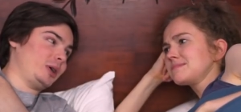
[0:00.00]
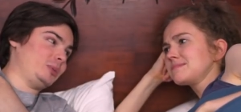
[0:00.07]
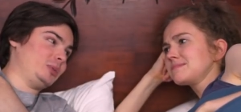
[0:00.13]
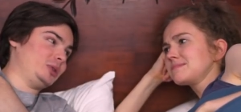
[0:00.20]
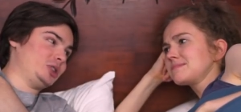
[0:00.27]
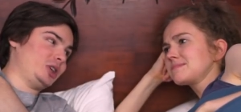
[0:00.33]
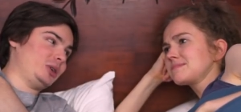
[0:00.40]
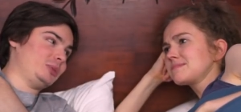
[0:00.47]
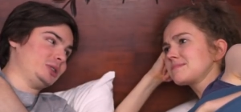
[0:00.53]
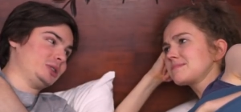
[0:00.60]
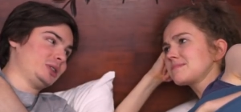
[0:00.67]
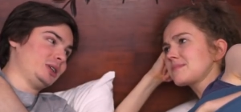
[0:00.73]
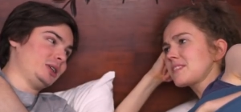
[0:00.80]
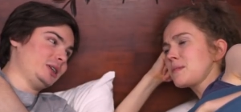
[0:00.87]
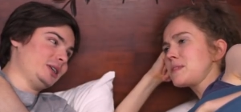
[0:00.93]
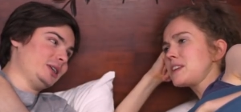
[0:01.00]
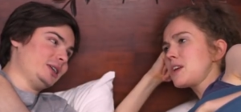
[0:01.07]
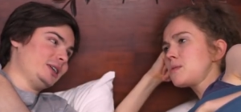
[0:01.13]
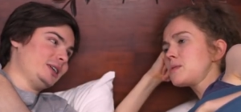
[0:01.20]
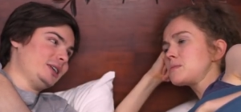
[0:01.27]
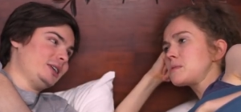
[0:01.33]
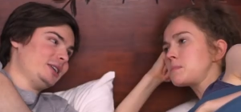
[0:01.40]
Speaker 1: wearing pajamas.
Speaker 2: I mean,
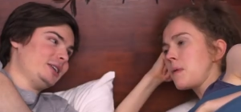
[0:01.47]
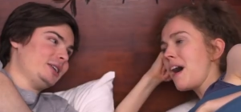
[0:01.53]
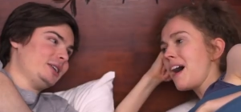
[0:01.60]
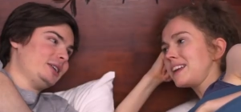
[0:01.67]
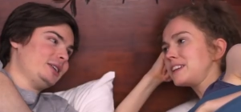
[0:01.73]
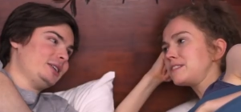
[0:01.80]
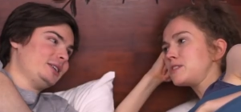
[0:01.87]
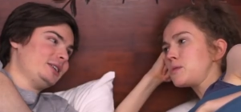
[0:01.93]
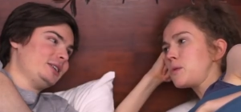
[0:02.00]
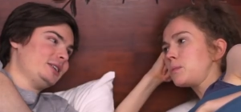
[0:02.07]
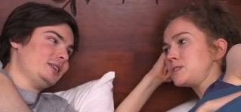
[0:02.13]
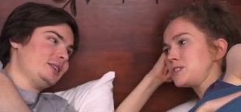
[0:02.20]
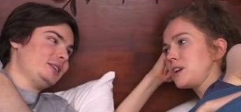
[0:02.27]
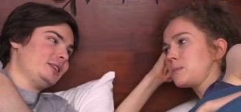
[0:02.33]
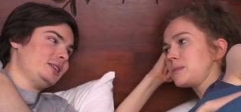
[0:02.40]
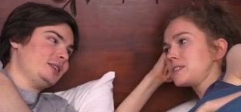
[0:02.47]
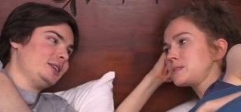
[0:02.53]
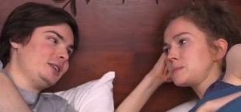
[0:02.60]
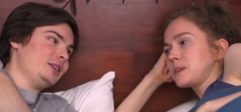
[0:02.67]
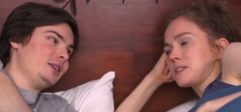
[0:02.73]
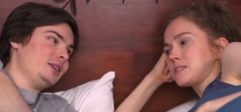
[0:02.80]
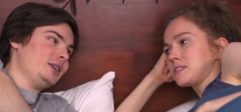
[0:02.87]
no one would mind if you wore
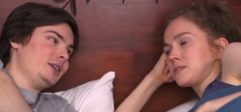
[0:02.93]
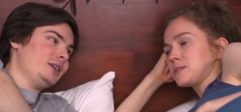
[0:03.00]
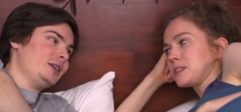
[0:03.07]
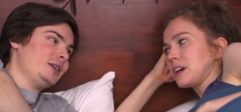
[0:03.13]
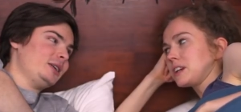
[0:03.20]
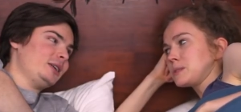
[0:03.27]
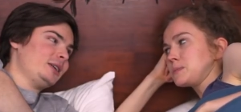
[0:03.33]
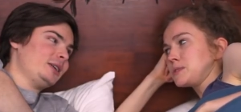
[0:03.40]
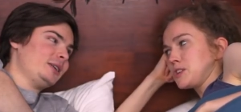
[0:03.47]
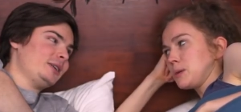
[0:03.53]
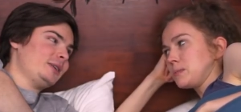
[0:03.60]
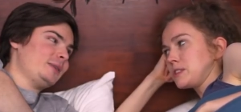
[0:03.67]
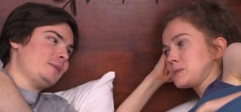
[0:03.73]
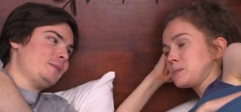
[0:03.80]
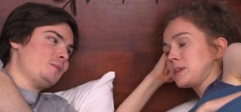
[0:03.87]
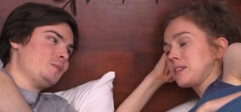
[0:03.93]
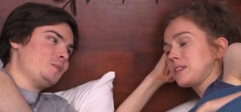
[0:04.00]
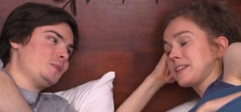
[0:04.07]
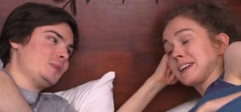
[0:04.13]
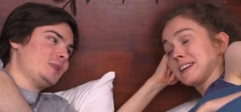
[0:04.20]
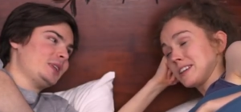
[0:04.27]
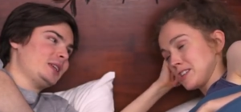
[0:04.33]
pajamas because everyone likes pajamas, but
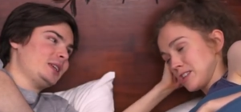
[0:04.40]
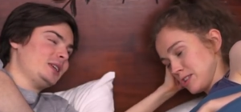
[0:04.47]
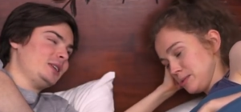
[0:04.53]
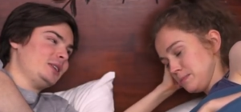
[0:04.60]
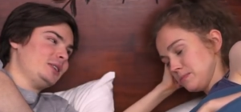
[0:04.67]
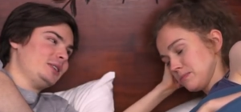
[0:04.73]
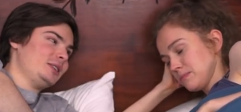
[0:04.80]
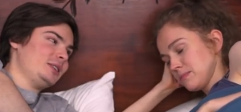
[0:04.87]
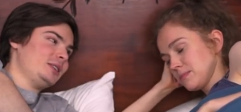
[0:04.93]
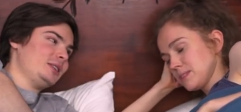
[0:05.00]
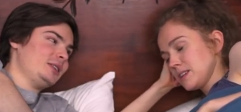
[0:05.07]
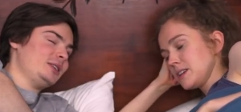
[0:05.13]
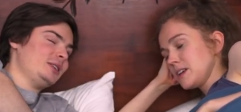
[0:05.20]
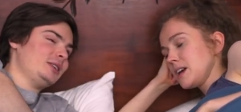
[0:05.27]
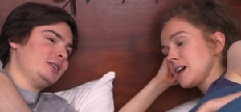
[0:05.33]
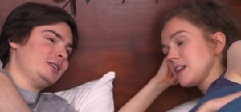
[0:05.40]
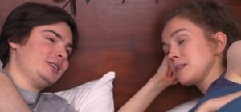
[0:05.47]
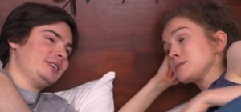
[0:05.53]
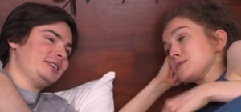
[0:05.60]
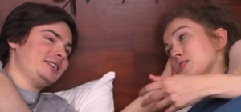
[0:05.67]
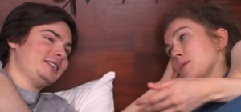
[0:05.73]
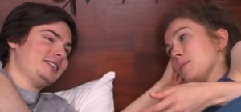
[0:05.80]
thank you.
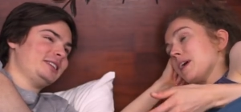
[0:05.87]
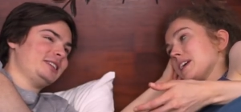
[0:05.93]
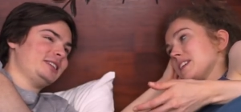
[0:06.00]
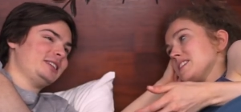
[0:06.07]
That was not my